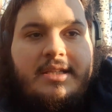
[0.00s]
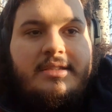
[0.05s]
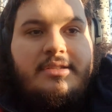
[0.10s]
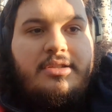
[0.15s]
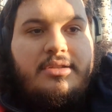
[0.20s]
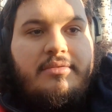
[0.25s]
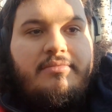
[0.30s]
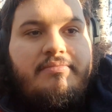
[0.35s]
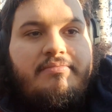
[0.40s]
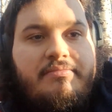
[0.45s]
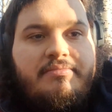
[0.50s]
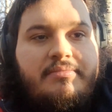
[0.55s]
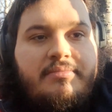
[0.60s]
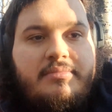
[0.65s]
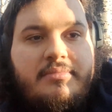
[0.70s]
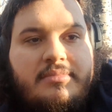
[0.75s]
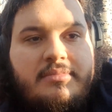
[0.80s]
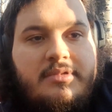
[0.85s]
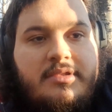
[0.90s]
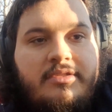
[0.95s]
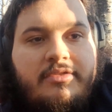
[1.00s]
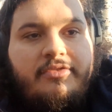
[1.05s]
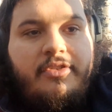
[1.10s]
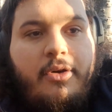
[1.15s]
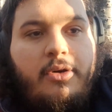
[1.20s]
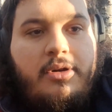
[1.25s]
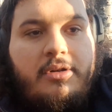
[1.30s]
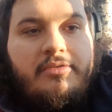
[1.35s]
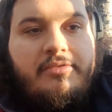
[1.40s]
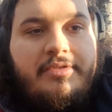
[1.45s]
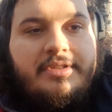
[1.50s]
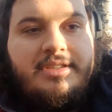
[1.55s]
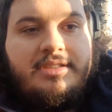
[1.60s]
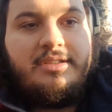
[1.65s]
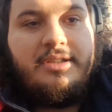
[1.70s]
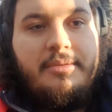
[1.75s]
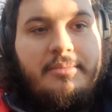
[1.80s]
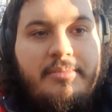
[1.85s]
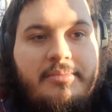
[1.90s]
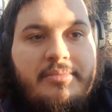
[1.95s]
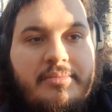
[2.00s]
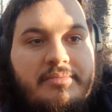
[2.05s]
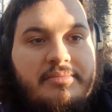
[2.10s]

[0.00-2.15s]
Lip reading: sort of folk wisdom